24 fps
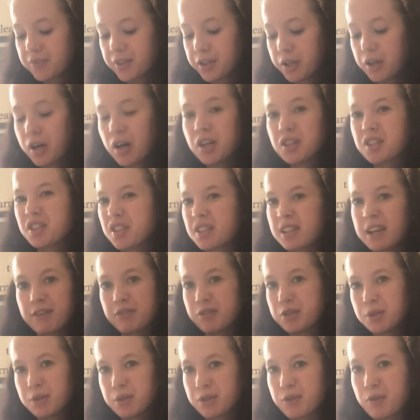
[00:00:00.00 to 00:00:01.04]
you can't just
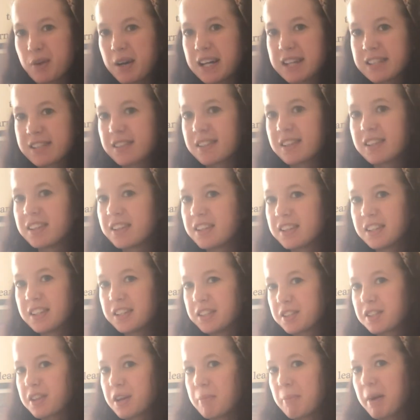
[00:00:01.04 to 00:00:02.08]
have 2 squares, like you
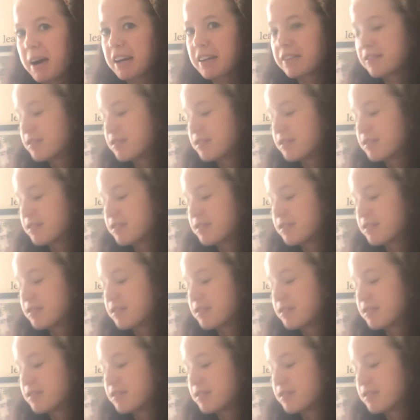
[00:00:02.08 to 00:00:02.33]
need to go back